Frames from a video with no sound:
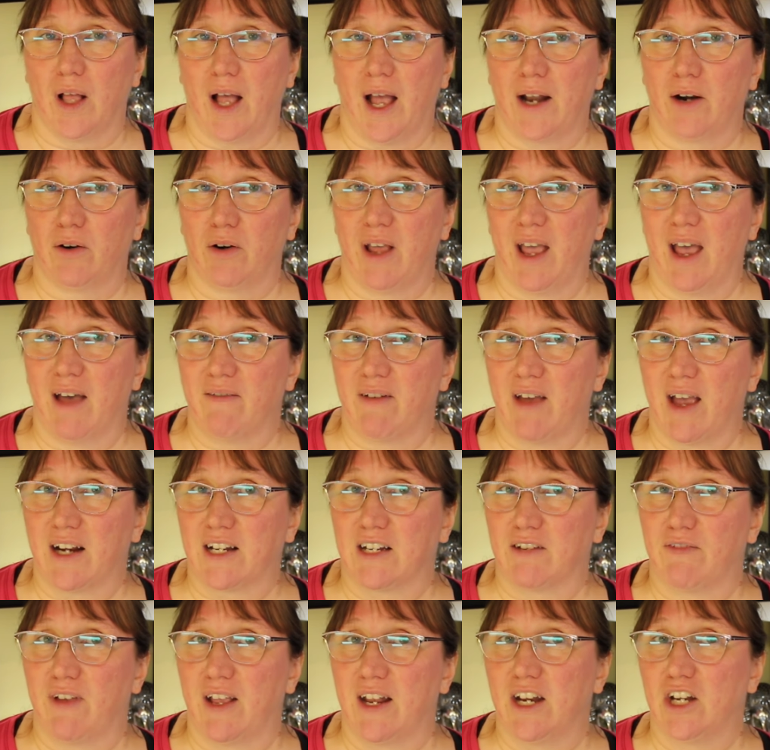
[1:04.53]
I don't have
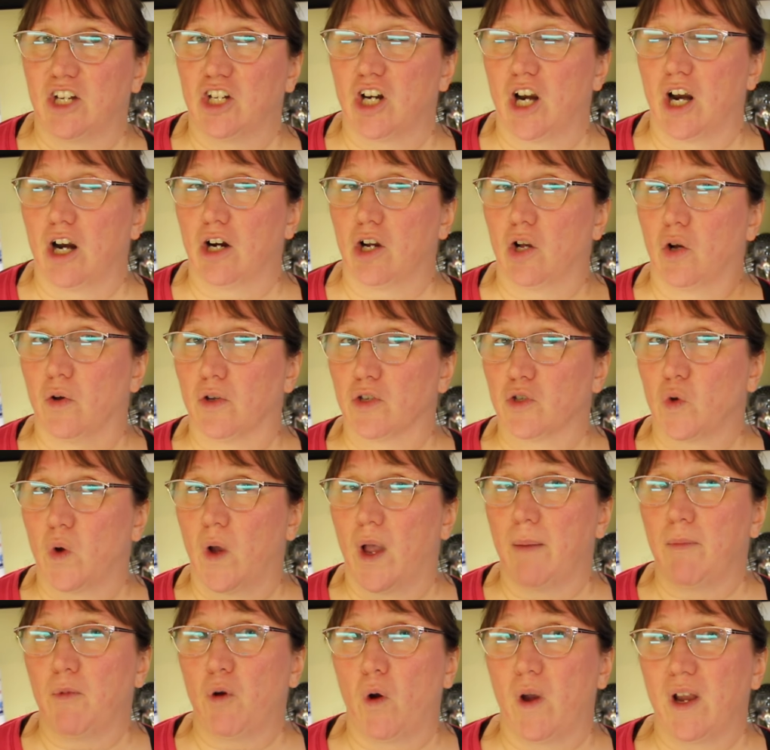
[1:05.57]
activated charcoal, so
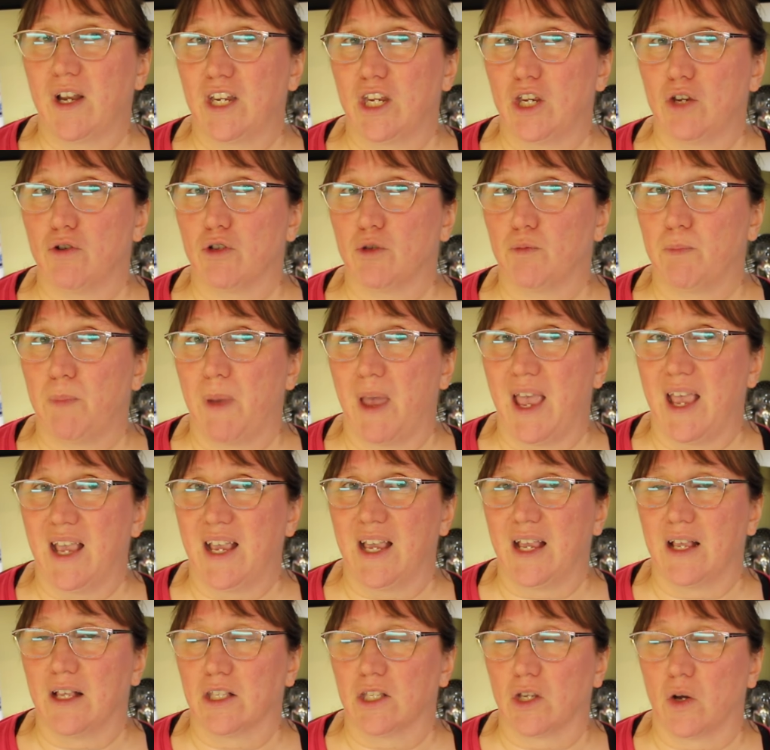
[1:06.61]
I'm going to use
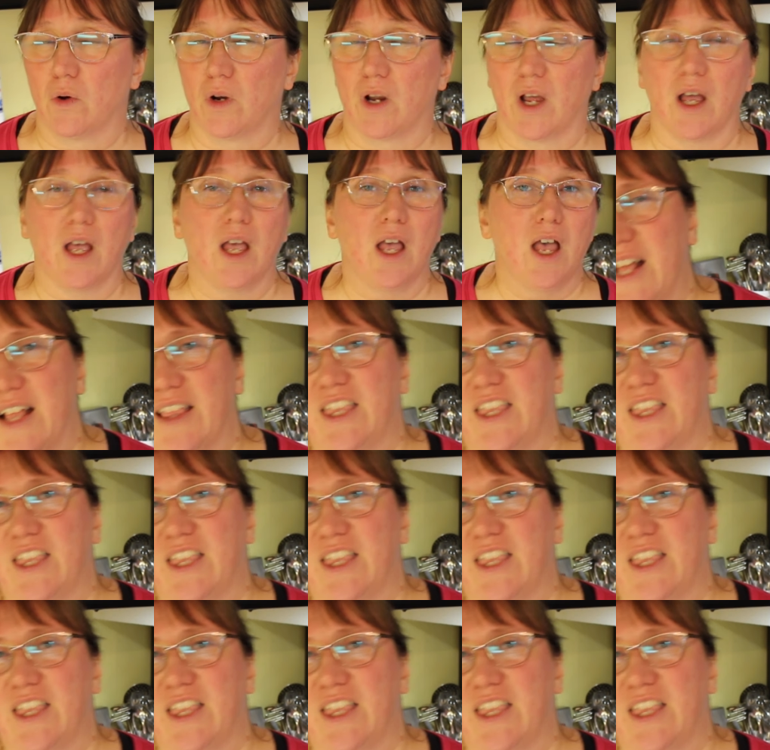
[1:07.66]
baking soda.